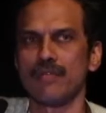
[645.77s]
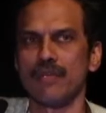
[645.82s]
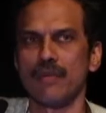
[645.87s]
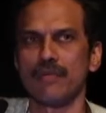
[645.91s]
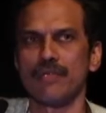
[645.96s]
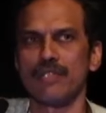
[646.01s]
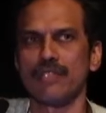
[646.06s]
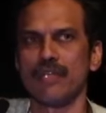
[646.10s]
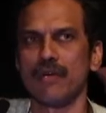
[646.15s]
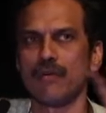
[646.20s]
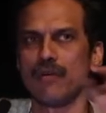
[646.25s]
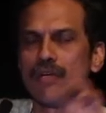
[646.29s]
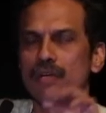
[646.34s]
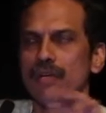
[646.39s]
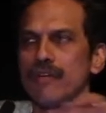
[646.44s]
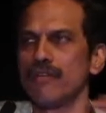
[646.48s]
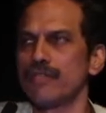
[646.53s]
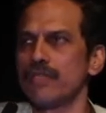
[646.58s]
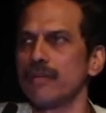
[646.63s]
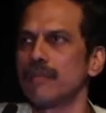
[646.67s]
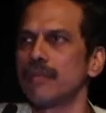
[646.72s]
So I'm just going to
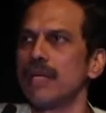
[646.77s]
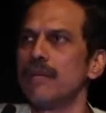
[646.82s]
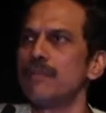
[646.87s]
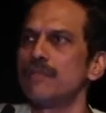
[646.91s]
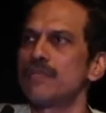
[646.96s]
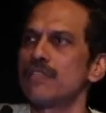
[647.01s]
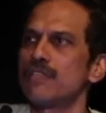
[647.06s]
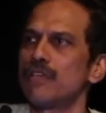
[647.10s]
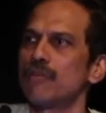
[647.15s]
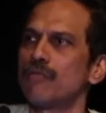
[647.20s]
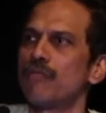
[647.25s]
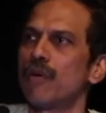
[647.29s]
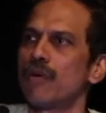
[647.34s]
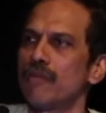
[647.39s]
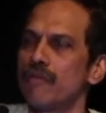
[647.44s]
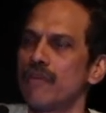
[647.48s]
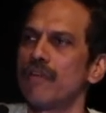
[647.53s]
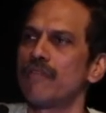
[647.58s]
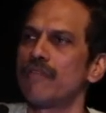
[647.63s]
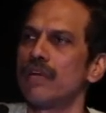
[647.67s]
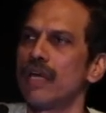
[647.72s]
give you some glimpses of
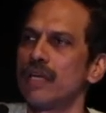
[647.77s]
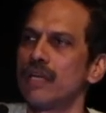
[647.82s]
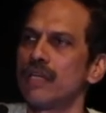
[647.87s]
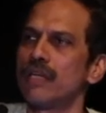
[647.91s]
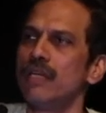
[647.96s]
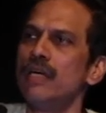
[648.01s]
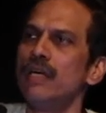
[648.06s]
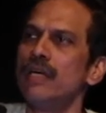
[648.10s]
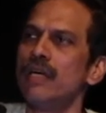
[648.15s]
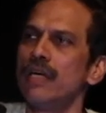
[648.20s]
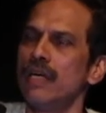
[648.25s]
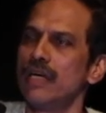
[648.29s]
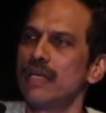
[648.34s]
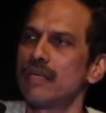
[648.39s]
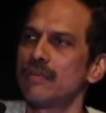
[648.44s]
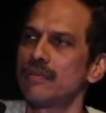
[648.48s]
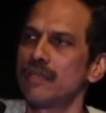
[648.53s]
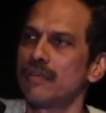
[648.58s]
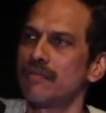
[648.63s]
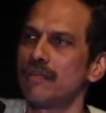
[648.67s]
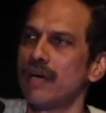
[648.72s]
what we have done in
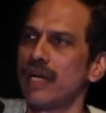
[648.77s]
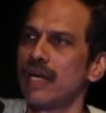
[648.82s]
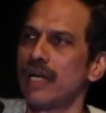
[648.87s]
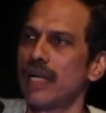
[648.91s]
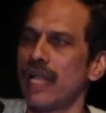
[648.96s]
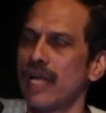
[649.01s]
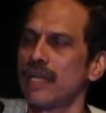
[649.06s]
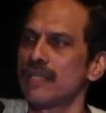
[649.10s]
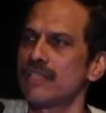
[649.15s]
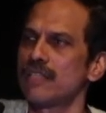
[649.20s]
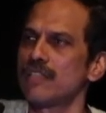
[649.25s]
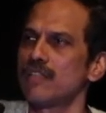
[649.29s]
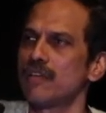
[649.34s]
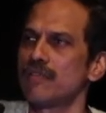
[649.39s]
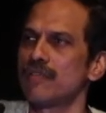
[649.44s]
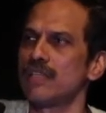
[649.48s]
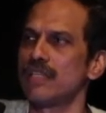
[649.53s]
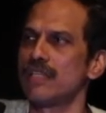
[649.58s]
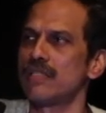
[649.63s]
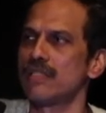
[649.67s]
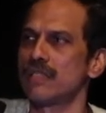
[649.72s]
terms of our analysis
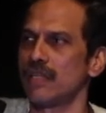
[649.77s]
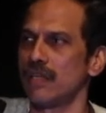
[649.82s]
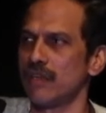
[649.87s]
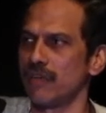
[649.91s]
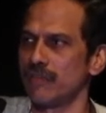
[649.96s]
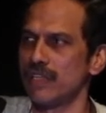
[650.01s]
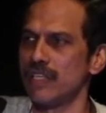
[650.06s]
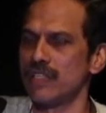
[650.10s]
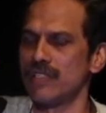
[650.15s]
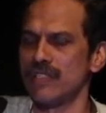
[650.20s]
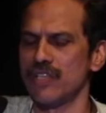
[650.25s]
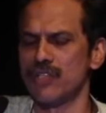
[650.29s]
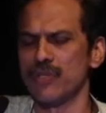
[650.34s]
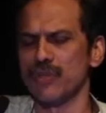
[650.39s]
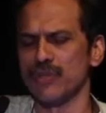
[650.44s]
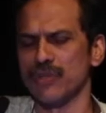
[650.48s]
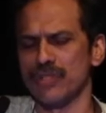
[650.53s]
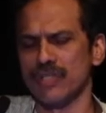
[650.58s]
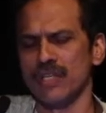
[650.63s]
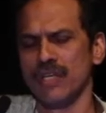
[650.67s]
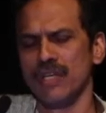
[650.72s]
of these, of these
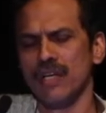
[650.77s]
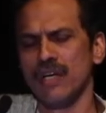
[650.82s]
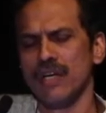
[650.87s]
issues.